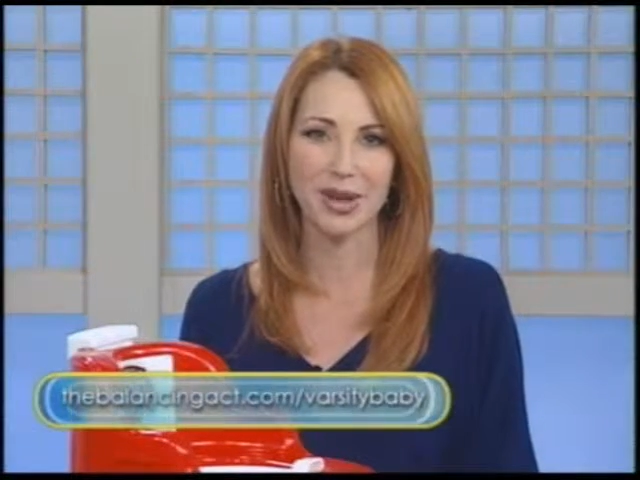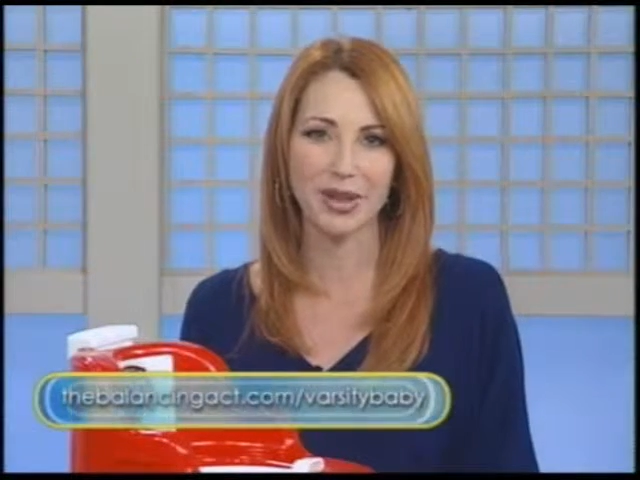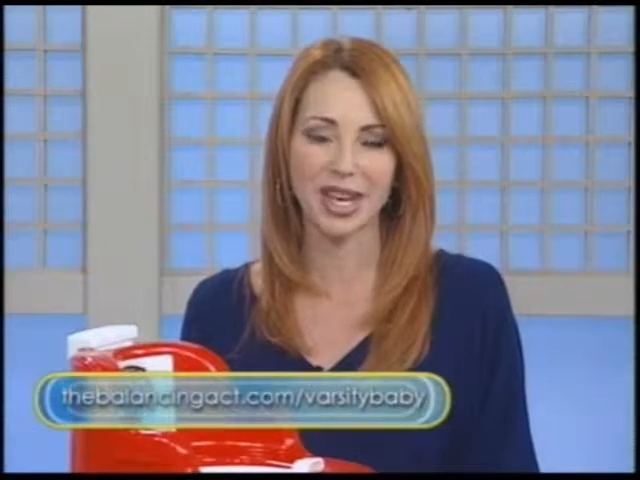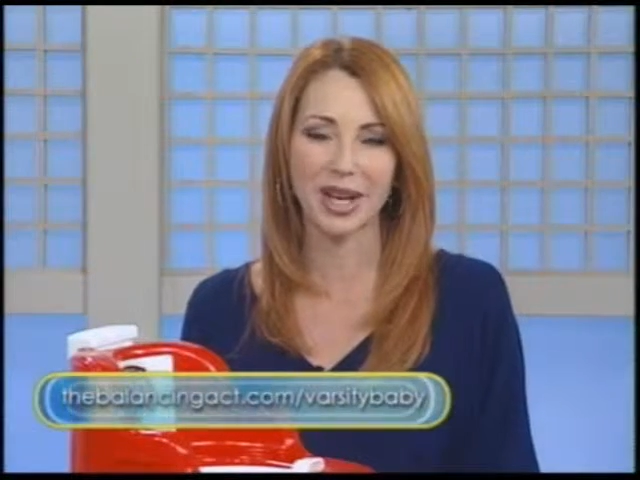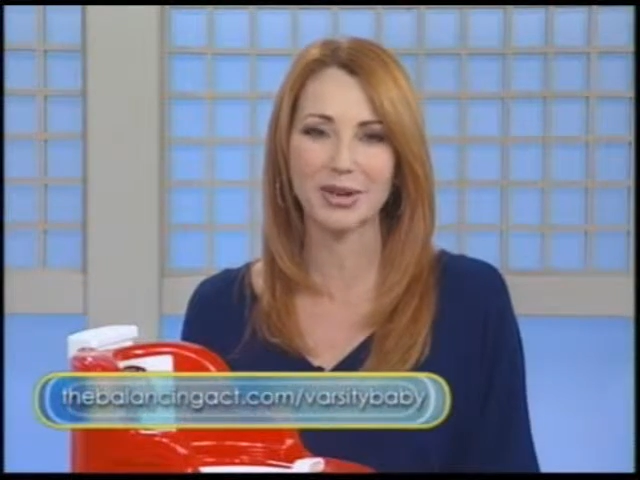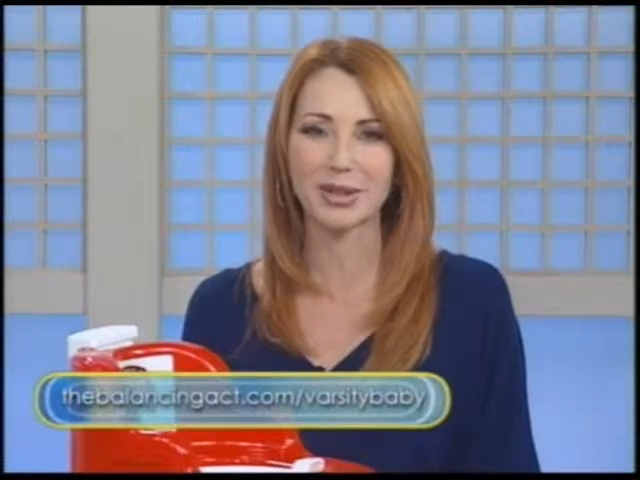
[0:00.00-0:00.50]

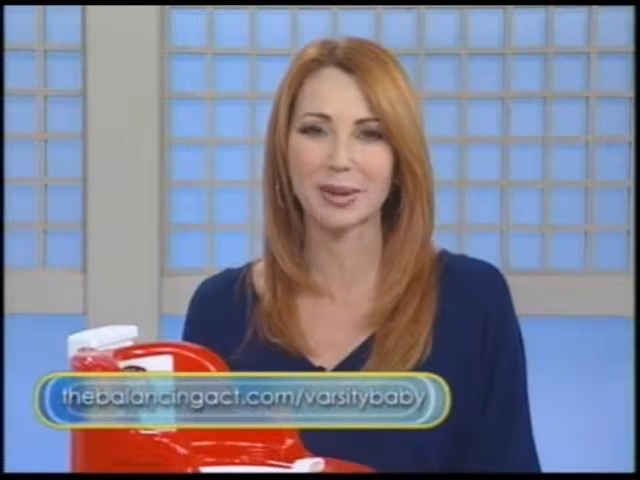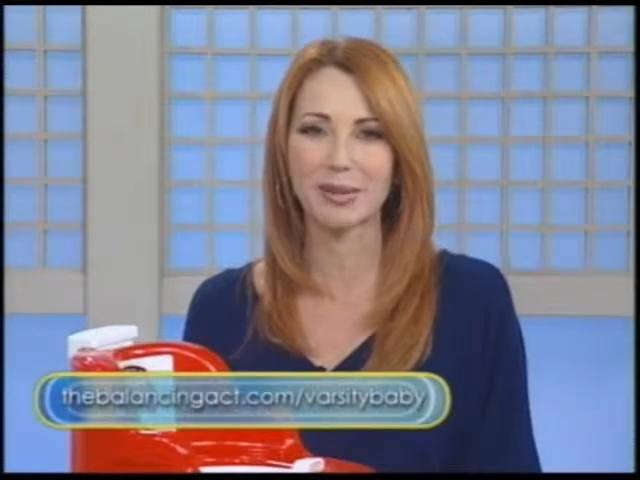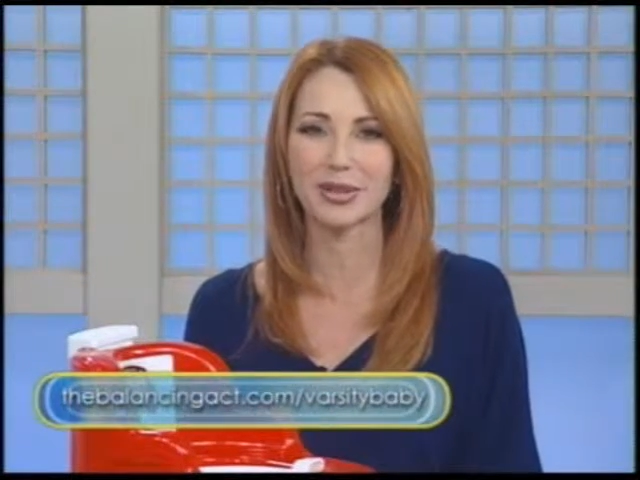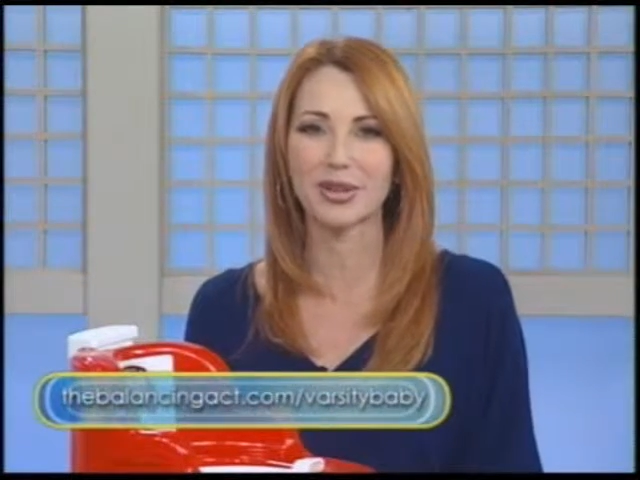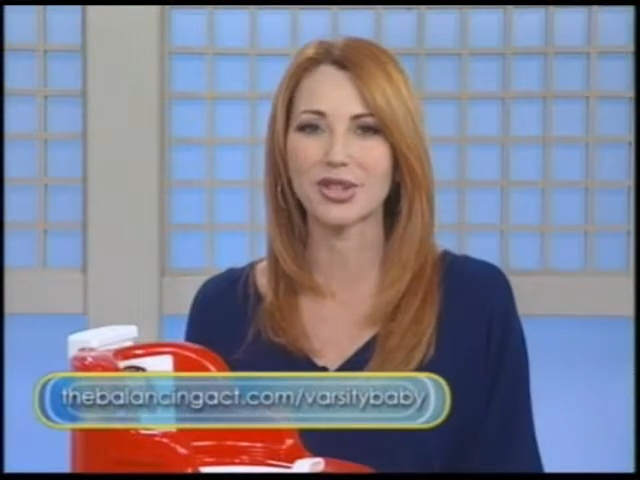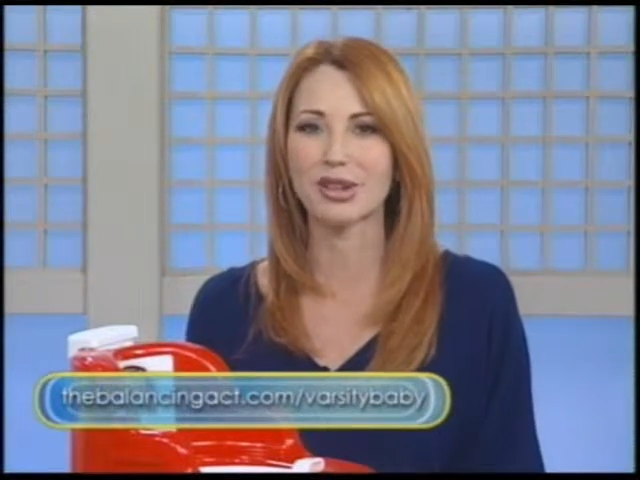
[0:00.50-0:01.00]
Joe, thank you so
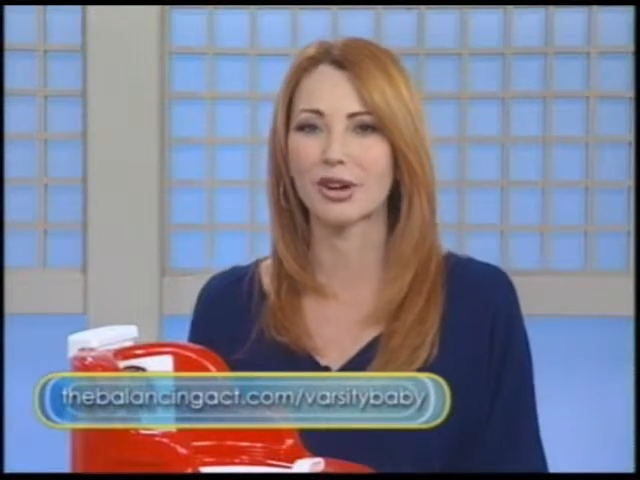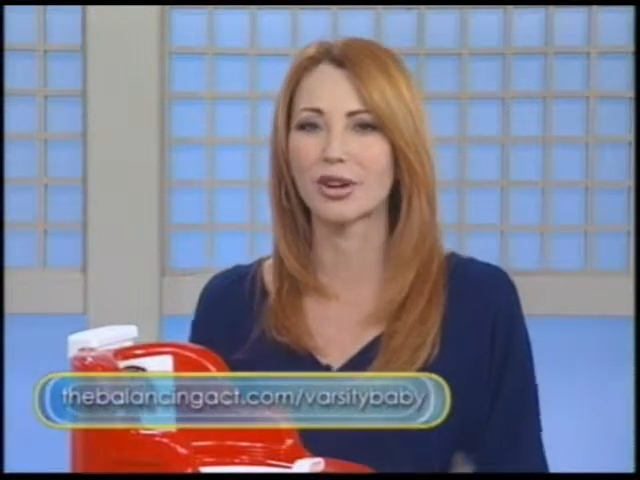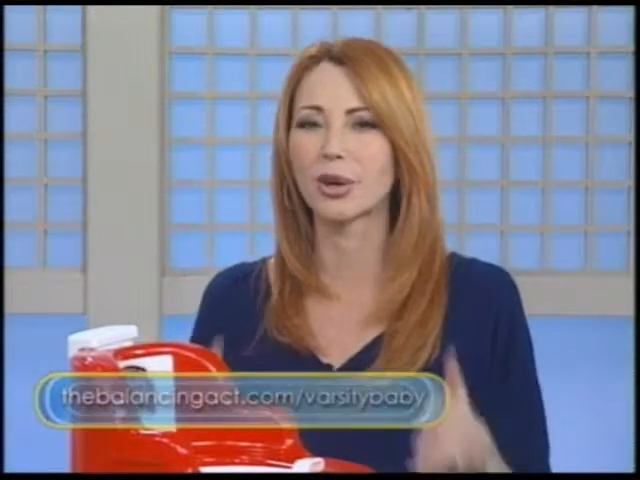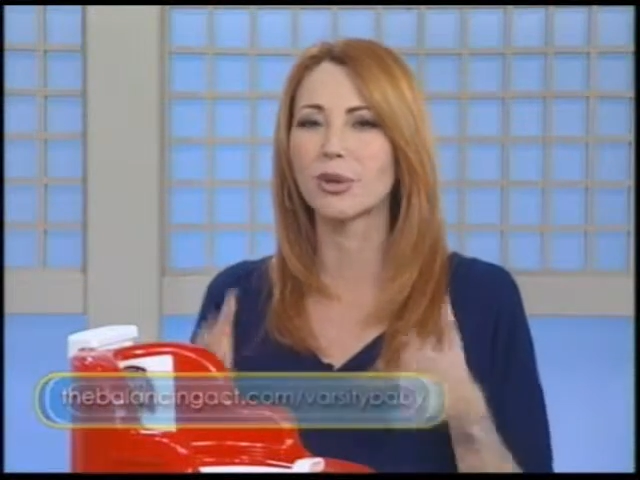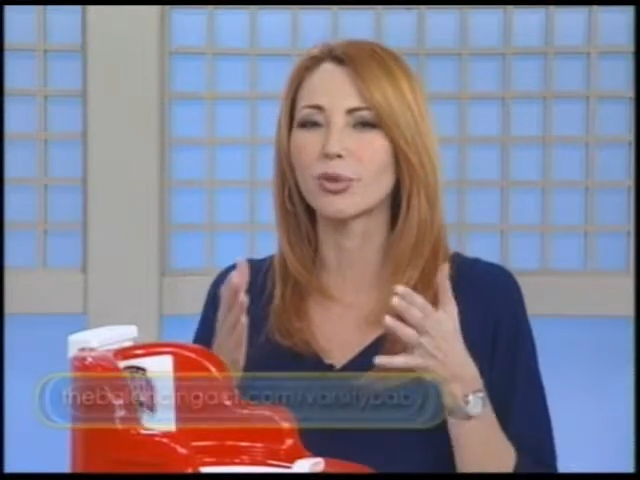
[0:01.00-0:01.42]
much for sharing your